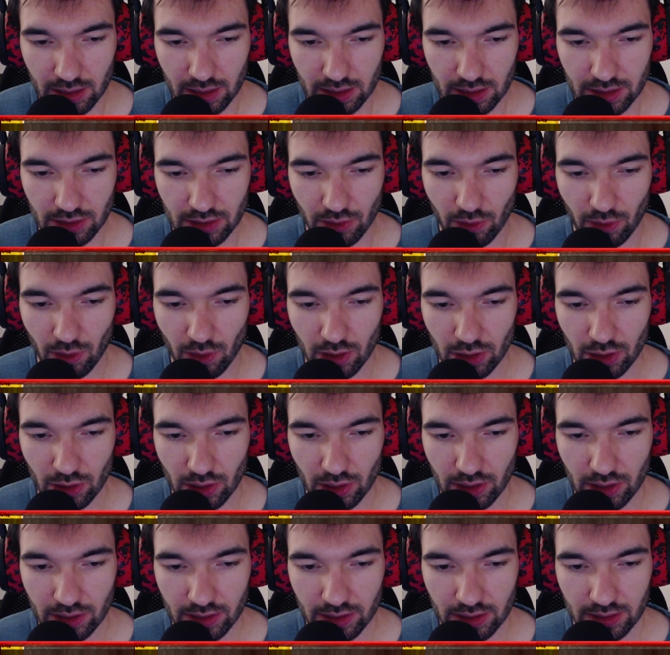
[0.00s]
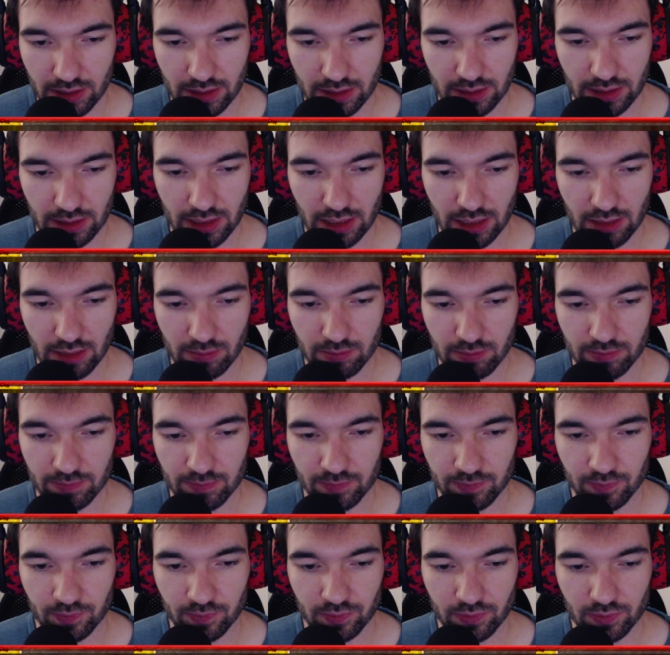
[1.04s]
So all your
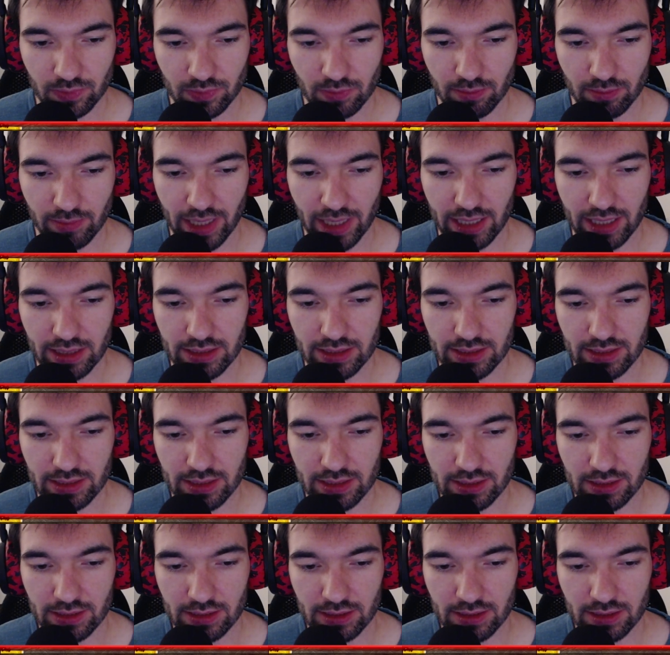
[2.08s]
Mechanist